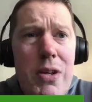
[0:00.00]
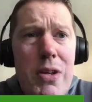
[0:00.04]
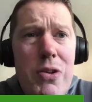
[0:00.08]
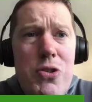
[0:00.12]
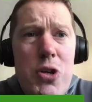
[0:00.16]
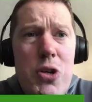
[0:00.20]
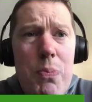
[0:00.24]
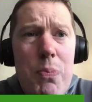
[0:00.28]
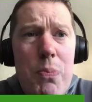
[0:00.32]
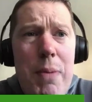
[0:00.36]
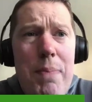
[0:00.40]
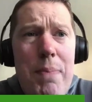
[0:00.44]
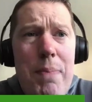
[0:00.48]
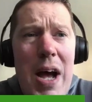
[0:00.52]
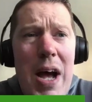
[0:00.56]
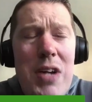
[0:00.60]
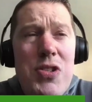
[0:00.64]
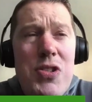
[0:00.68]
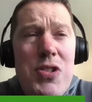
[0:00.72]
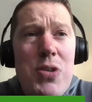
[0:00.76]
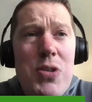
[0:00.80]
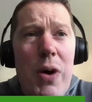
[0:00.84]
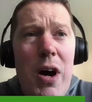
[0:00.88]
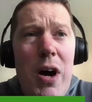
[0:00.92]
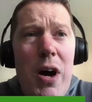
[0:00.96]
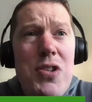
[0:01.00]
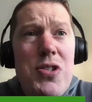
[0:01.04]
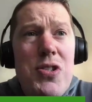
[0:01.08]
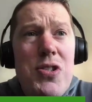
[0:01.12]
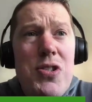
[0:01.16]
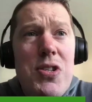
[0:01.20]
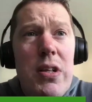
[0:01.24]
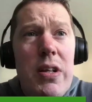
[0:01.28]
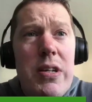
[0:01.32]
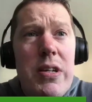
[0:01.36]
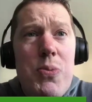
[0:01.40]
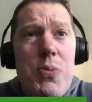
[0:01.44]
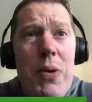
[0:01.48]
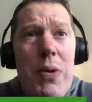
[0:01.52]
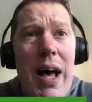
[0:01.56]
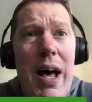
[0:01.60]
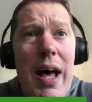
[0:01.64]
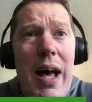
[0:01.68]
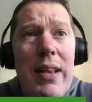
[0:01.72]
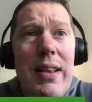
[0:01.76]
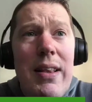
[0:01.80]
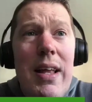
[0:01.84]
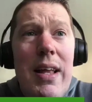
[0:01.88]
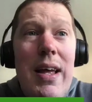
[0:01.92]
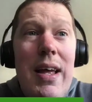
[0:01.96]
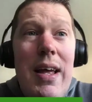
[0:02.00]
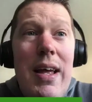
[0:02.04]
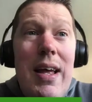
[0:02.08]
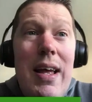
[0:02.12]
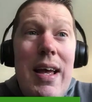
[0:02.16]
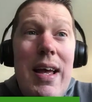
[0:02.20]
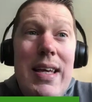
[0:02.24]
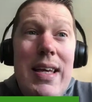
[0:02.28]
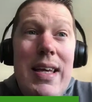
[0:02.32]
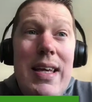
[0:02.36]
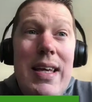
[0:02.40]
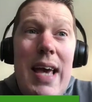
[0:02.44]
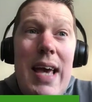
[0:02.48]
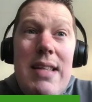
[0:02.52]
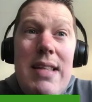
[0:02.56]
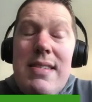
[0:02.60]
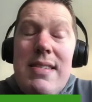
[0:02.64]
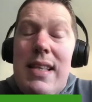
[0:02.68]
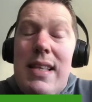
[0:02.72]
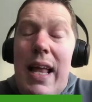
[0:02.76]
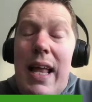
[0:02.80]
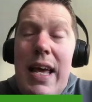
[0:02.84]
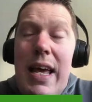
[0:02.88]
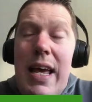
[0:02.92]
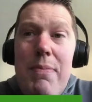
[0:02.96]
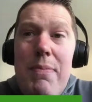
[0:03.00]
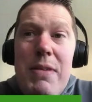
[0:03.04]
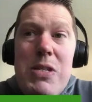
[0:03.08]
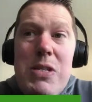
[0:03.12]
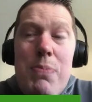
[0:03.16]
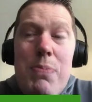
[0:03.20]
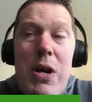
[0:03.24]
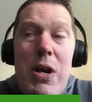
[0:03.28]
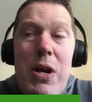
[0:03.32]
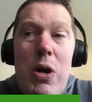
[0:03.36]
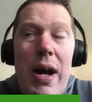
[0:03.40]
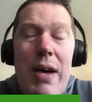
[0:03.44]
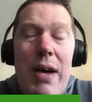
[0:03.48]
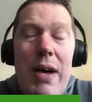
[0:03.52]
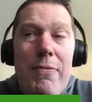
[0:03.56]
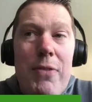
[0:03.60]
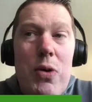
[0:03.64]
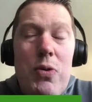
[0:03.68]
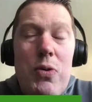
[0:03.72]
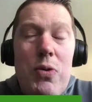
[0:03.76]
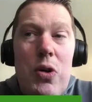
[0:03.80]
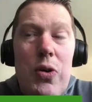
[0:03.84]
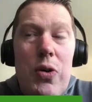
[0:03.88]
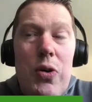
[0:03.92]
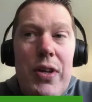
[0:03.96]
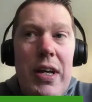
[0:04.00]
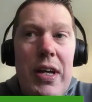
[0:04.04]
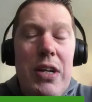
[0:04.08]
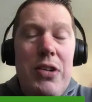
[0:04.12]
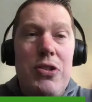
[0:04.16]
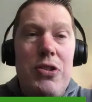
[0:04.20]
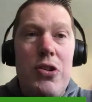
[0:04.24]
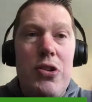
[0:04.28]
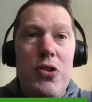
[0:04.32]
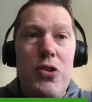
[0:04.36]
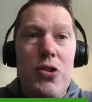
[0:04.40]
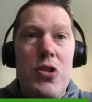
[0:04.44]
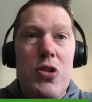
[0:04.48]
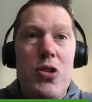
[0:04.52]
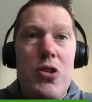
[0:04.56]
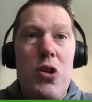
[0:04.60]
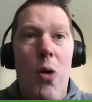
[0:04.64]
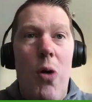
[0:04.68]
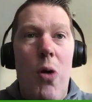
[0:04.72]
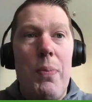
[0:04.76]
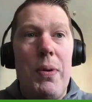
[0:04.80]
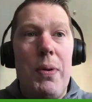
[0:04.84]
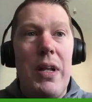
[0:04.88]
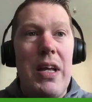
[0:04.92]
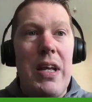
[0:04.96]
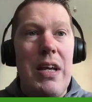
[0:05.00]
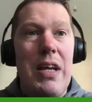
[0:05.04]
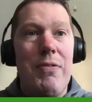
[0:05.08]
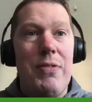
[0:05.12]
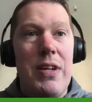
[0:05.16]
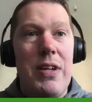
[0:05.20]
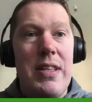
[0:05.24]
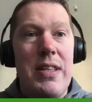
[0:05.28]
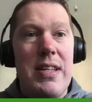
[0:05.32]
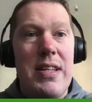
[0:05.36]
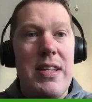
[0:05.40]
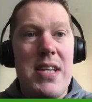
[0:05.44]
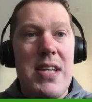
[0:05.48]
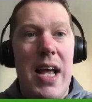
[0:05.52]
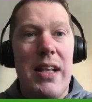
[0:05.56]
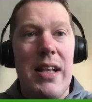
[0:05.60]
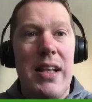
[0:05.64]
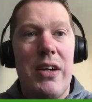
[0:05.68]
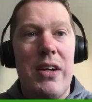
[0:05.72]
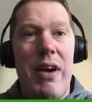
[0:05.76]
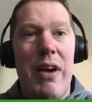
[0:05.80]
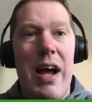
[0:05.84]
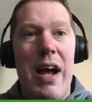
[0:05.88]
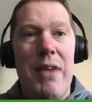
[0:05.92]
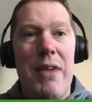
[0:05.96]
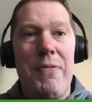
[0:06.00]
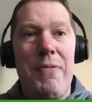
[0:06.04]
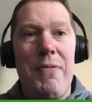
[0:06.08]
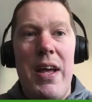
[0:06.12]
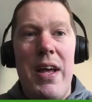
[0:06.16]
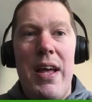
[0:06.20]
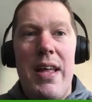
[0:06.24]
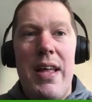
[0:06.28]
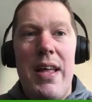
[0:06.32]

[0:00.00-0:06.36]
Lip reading: Jumping back to Arsenal as well, Jens Lehmann's been quite vocal that he does not believe in the Telegraph